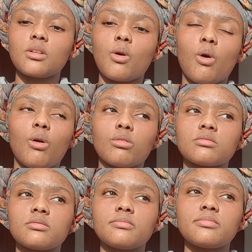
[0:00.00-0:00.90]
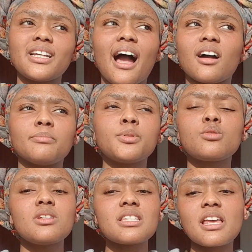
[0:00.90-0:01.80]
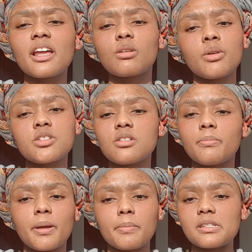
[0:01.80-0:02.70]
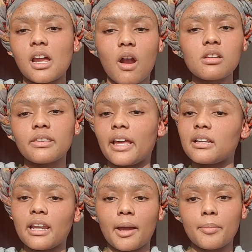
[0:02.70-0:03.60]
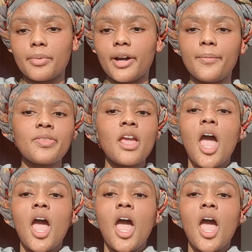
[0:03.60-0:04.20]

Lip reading: or yeah, between 10 question papers, around that number.